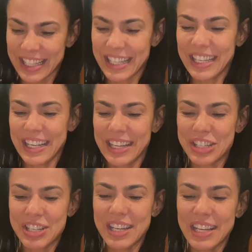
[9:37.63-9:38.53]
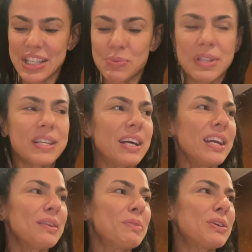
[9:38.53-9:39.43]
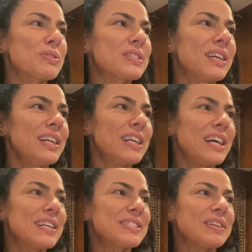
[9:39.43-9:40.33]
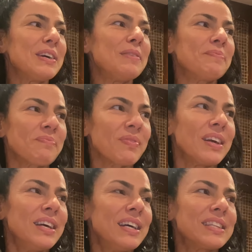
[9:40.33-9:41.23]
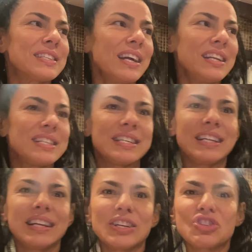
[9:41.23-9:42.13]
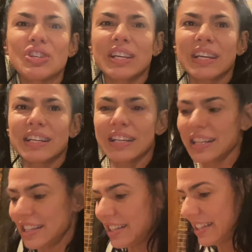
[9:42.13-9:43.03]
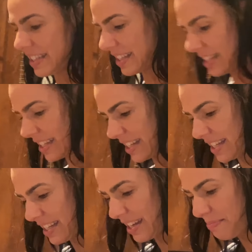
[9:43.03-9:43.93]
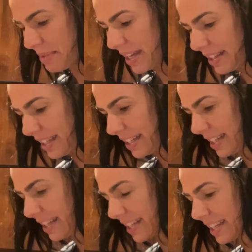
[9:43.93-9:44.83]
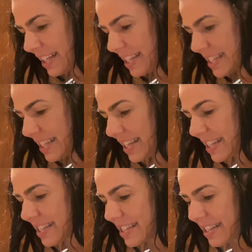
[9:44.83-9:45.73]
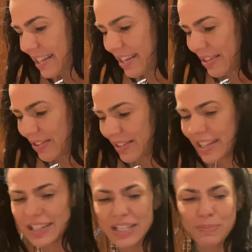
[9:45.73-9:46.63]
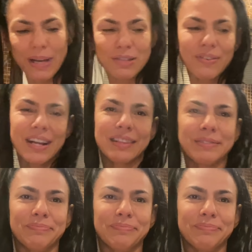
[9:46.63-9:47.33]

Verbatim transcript: Yeah, she is with Titan because Titan has. Is Khaleesi um, over there? Titan is eating a chicken uh, meal, and uh, Khaleesi is, uh, you know, that's his best friend.